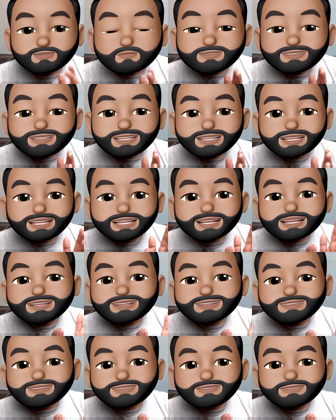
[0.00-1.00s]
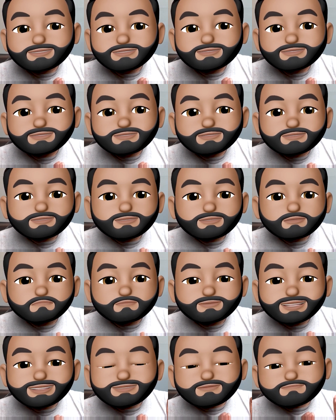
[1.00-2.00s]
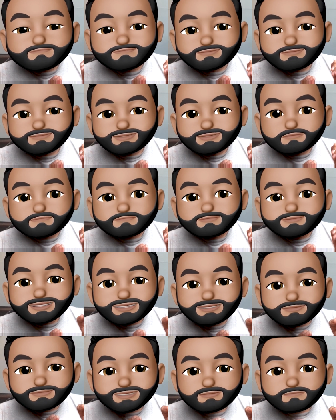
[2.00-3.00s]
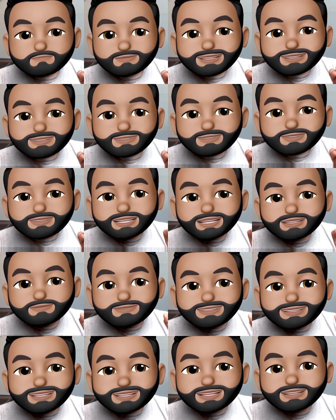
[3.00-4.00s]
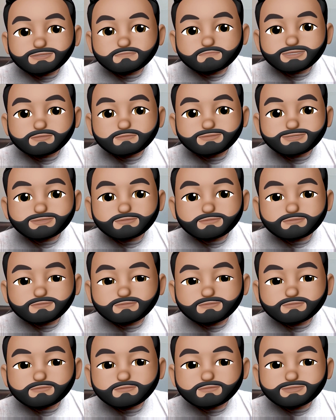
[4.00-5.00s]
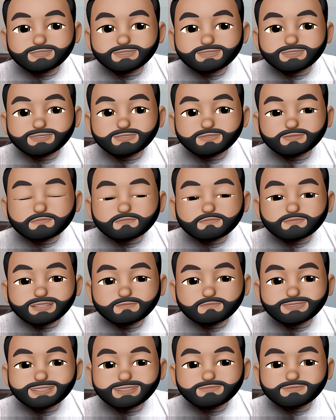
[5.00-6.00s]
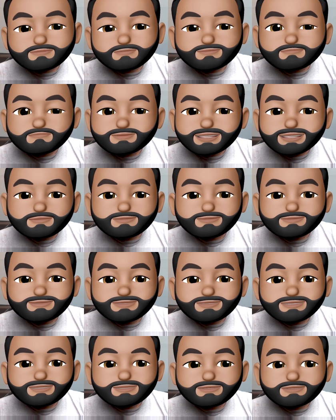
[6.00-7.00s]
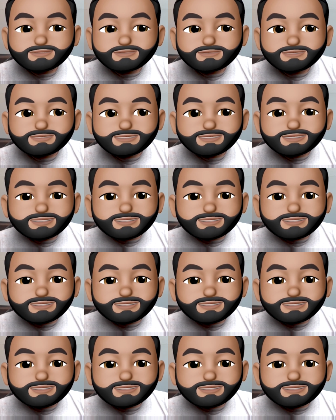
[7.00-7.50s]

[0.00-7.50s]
So with the inks plus the pre-treatment, everything came up to I believe it was $500.